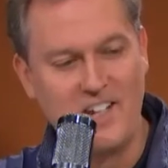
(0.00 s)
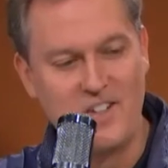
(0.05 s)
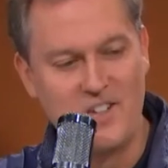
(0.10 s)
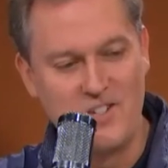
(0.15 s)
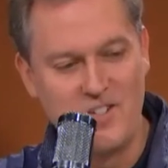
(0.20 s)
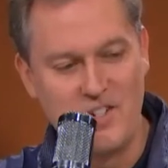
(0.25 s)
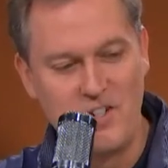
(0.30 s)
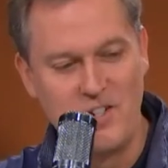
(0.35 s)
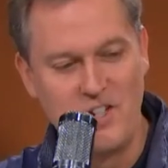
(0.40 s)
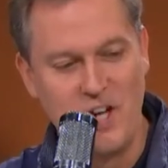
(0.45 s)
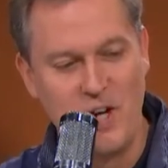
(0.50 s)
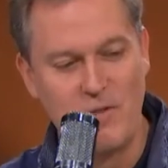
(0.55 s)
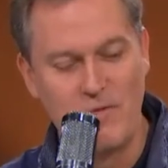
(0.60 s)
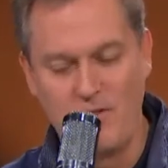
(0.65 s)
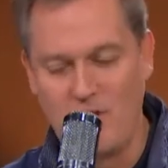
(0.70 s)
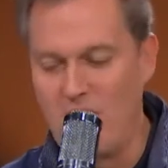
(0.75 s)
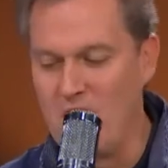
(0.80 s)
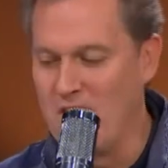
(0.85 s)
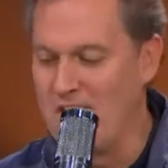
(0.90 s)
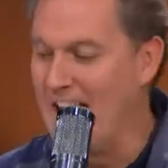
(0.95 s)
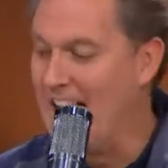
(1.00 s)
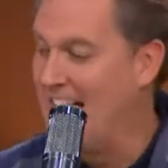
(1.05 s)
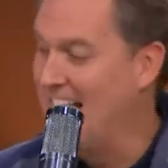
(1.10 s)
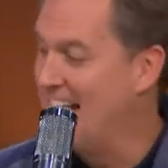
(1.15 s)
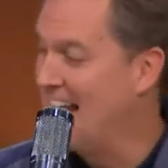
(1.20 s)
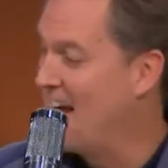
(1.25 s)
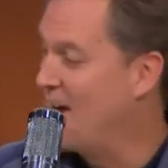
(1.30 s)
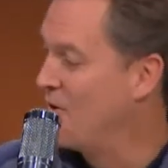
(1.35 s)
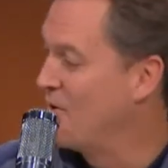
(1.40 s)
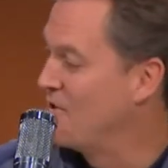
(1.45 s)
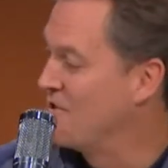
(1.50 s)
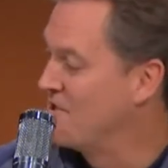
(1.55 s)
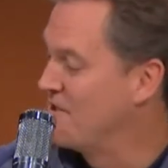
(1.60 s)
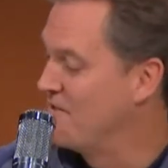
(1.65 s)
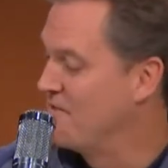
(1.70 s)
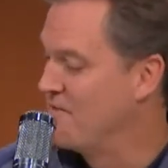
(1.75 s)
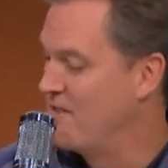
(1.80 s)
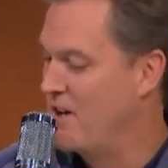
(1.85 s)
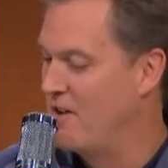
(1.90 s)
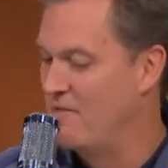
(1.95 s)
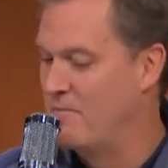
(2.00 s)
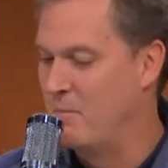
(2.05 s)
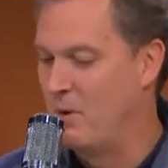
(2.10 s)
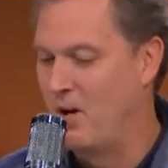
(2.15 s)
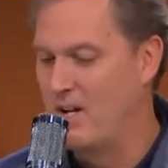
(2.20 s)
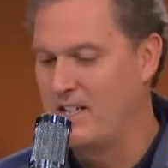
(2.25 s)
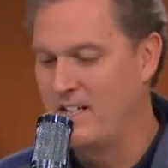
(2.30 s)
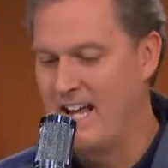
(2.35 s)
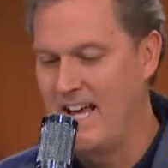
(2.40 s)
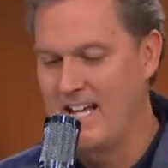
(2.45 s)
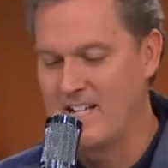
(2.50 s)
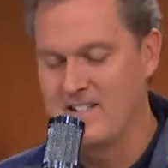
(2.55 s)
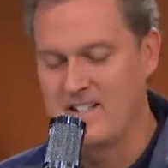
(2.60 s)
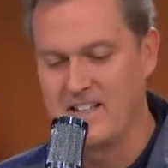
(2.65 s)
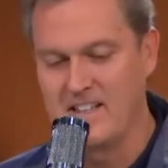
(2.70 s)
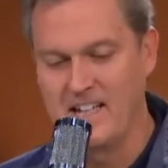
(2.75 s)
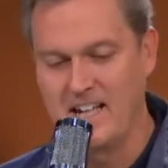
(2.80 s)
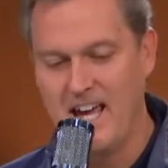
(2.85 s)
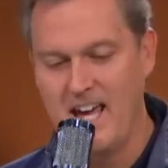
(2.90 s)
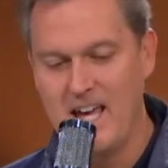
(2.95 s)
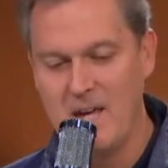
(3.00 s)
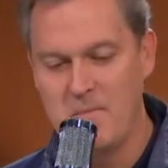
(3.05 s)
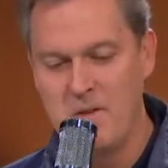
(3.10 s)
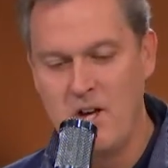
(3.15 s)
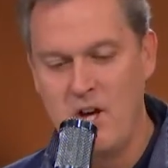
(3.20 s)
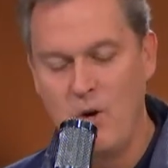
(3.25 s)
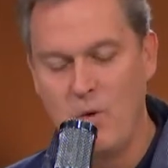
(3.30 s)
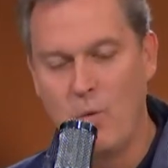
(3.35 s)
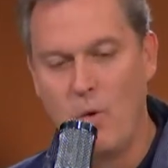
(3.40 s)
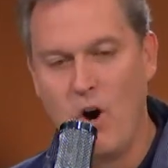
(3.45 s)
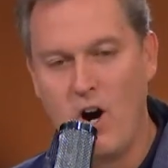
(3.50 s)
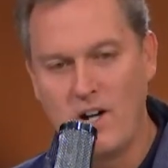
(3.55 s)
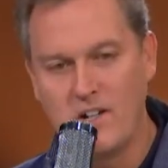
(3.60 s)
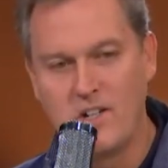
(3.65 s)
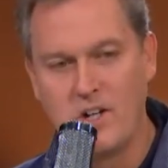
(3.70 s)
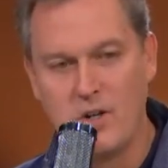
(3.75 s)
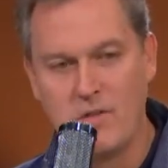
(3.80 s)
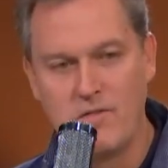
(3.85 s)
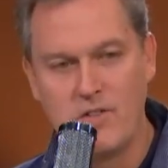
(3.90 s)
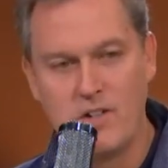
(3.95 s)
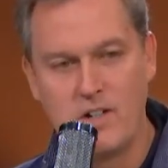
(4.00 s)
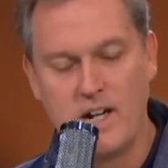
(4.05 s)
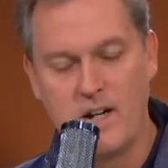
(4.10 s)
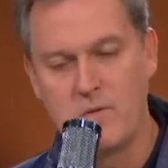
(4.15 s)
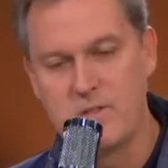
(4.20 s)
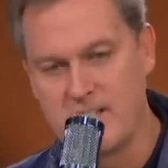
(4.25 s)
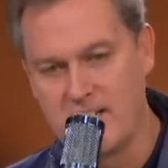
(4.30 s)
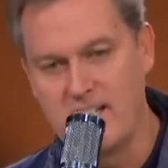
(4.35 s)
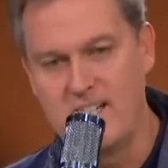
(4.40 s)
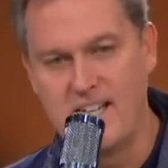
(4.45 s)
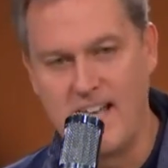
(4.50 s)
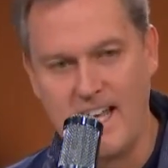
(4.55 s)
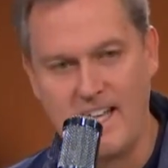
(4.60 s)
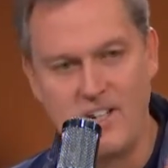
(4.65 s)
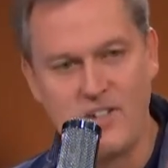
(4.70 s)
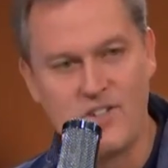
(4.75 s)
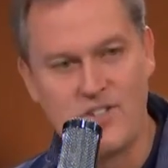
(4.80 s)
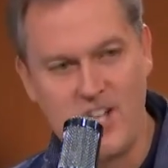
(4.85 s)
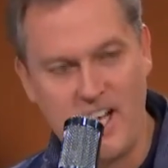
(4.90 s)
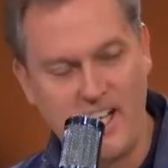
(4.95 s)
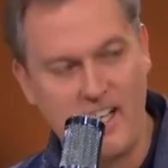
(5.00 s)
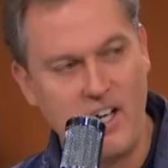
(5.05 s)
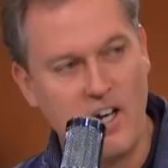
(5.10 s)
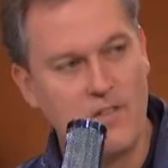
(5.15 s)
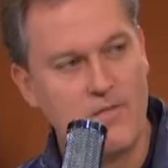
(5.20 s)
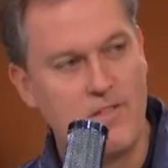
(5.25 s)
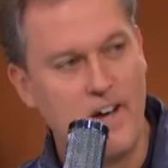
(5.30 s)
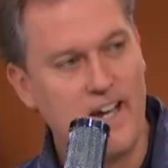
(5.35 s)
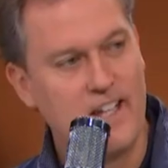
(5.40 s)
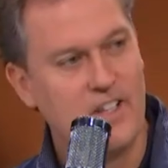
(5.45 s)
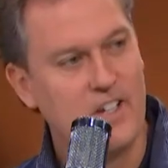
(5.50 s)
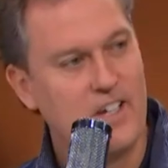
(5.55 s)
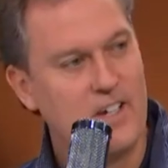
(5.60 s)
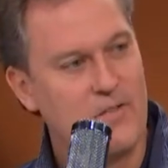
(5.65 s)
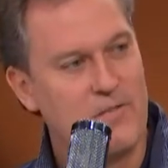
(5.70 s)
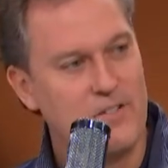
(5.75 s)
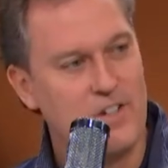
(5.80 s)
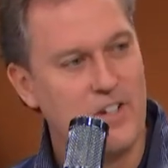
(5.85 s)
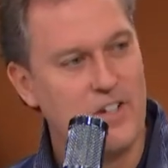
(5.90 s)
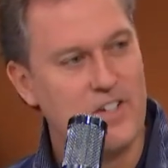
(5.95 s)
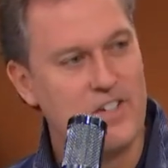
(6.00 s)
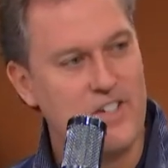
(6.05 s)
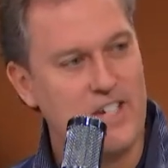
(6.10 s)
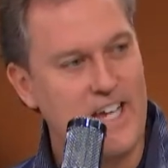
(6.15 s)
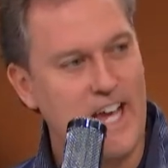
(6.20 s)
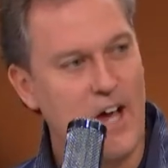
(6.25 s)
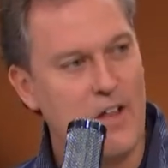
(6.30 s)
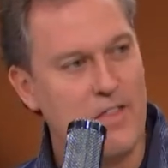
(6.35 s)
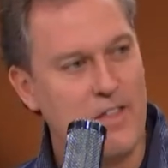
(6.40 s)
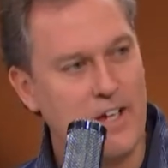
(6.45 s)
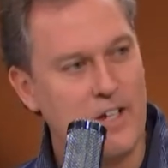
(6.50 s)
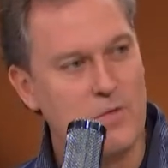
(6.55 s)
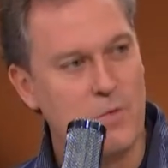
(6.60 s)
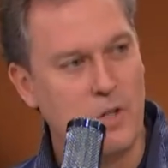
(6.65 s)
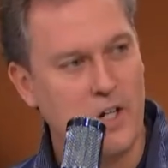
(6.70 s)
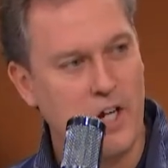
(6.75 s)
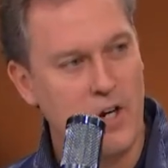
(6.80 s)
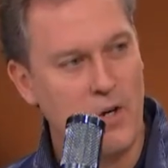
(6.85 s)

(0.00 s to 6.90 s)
into the studio for our 9 hours of broadcasting the game, walked over and I was into Daniel's checking on fine-looking Phil to see how things were